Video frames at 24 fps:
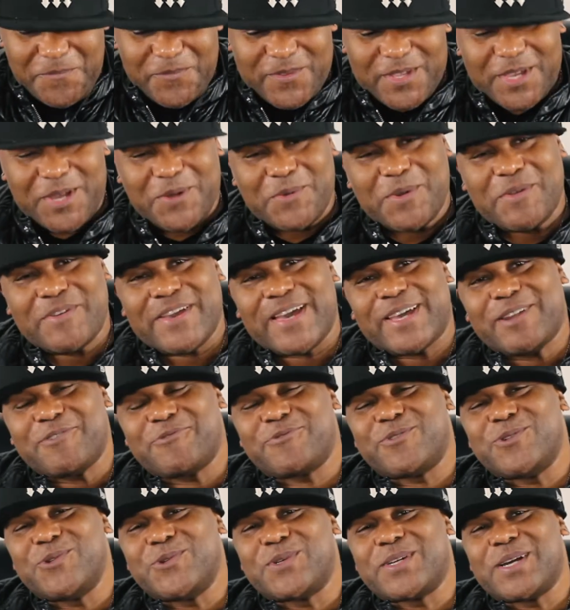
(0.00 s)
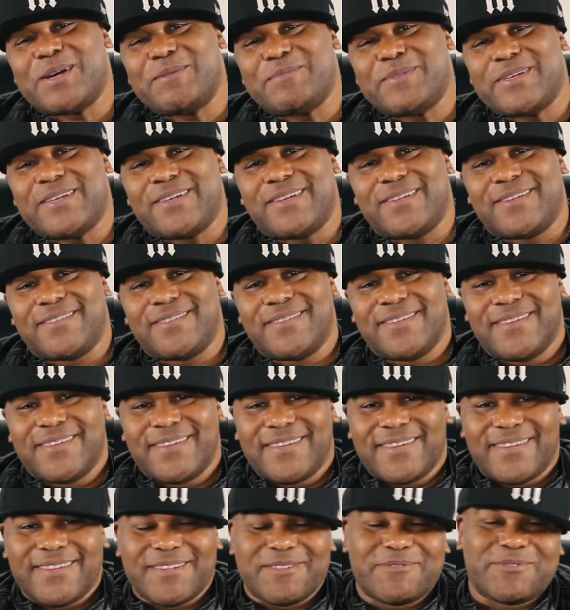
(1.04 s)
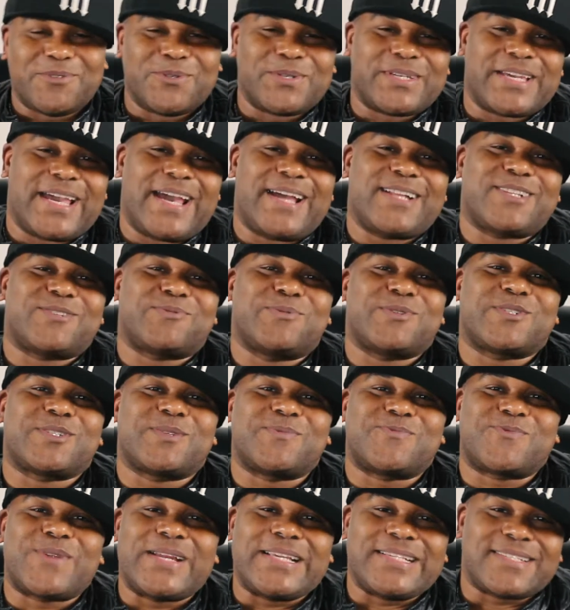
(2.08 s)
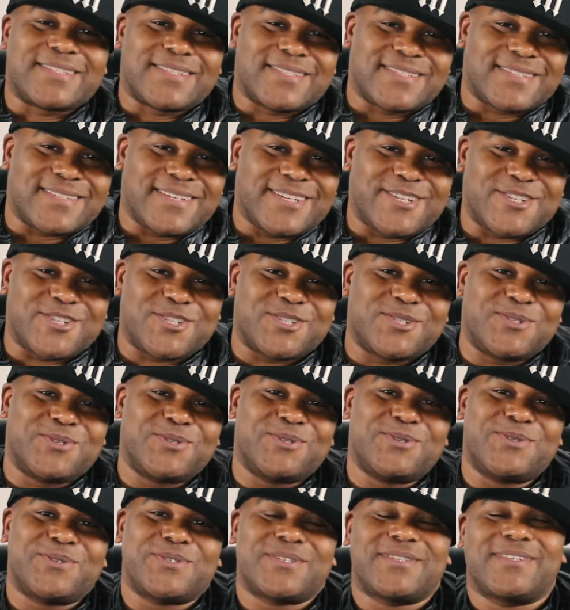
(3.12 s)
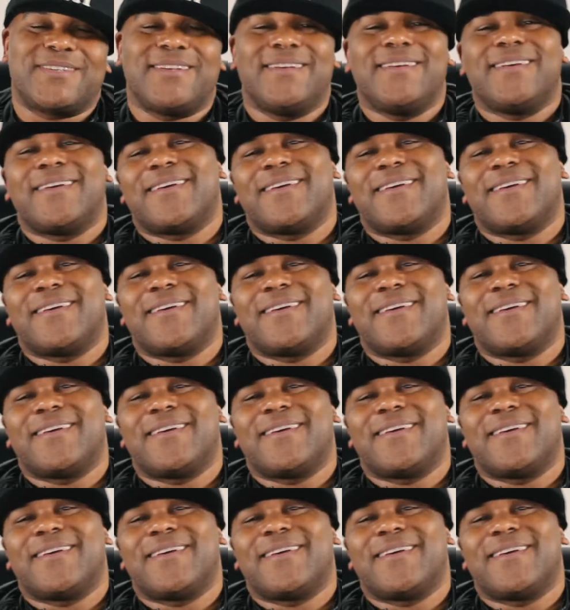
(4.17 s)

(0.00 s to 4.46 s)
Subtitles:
We had a few come in, a few cats with some racist issues,